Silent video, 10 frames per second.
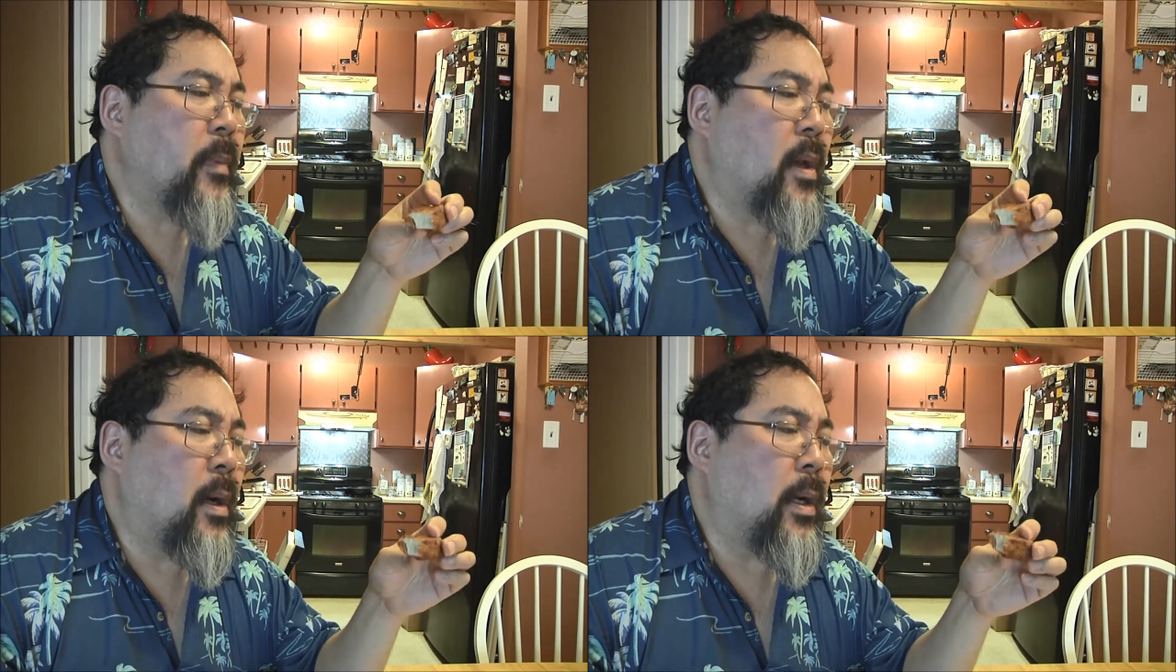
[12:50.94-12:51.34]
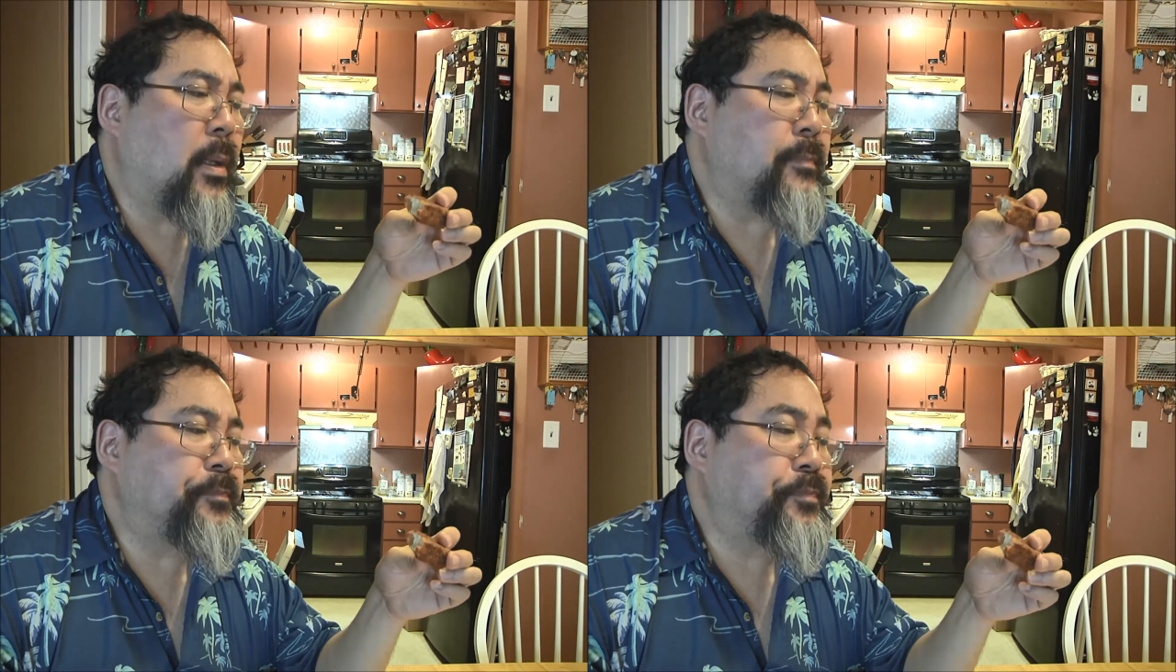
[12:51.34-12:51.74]

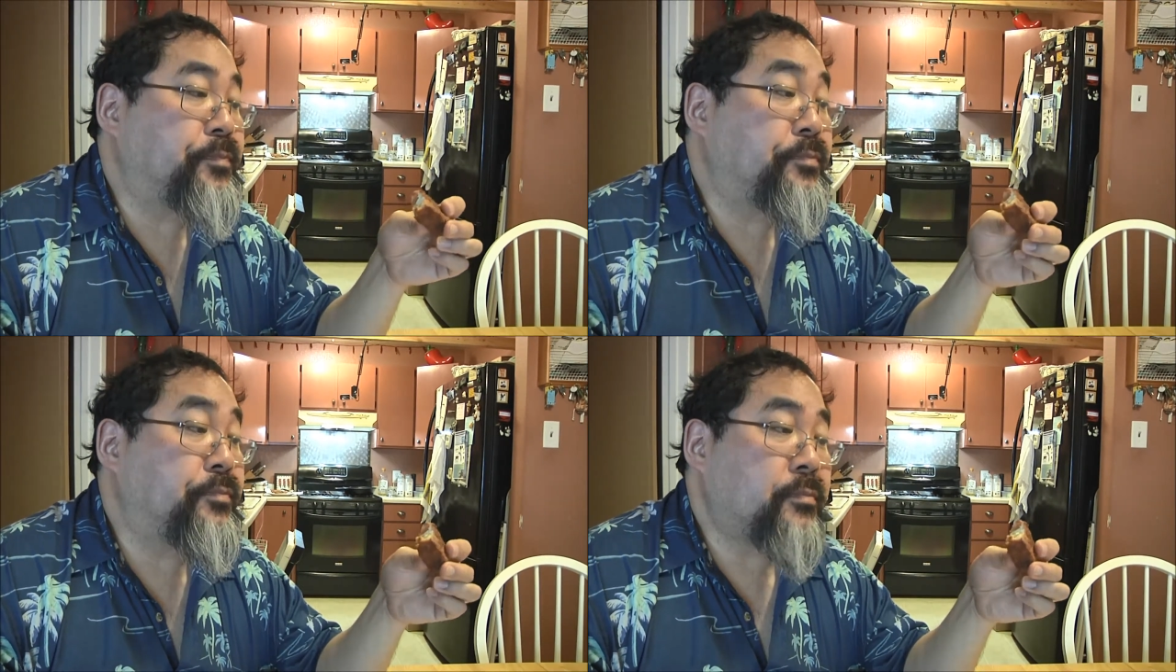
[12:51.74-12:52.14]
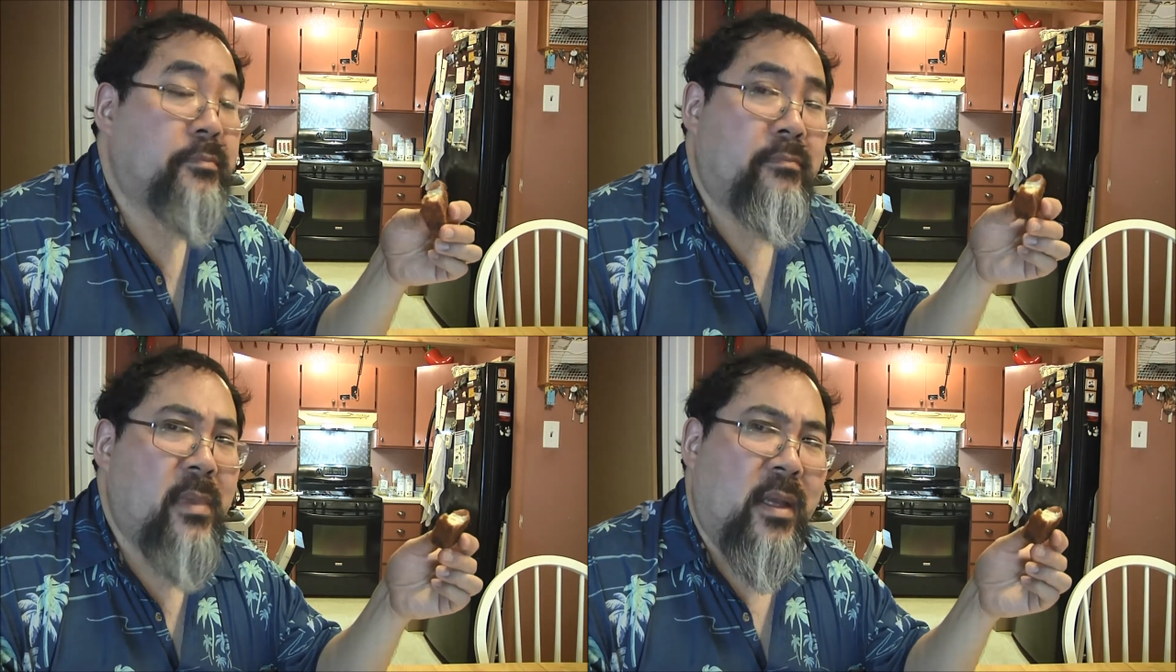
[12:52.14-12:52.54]
Um,
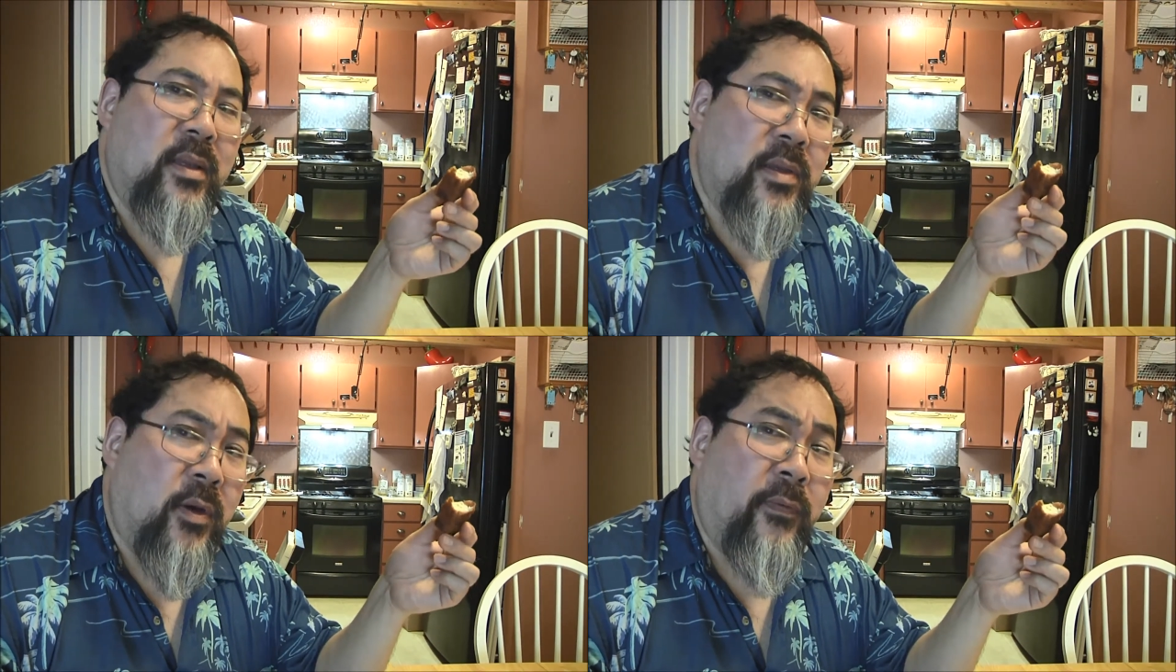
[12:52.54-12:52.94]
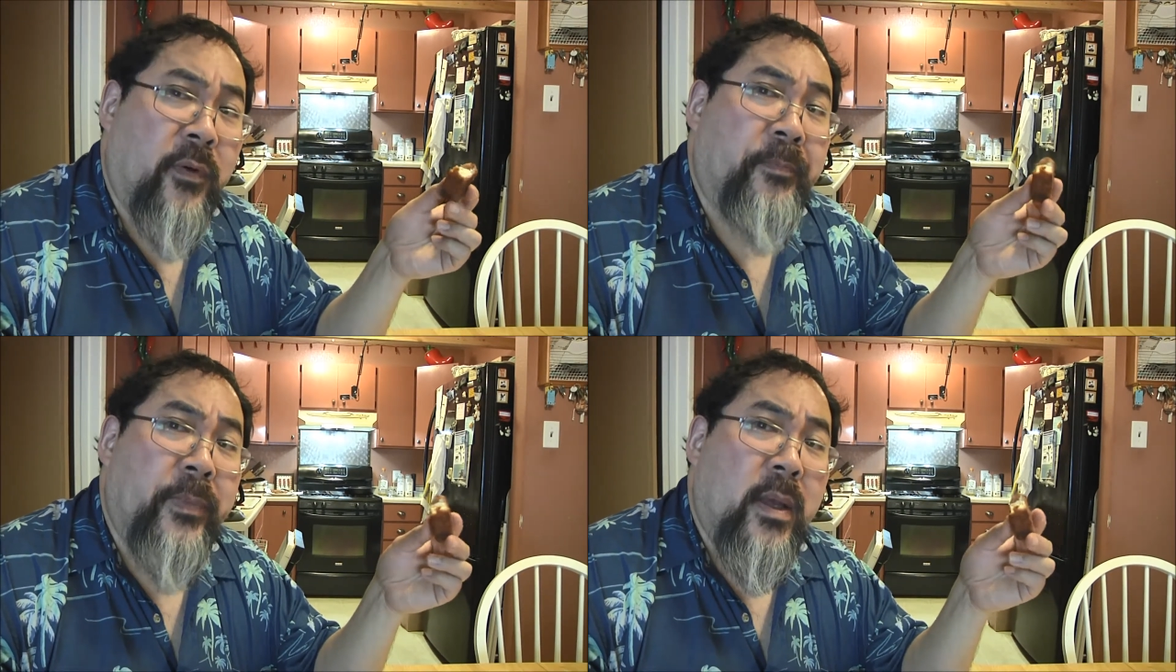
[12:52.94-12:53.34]
it's tofu.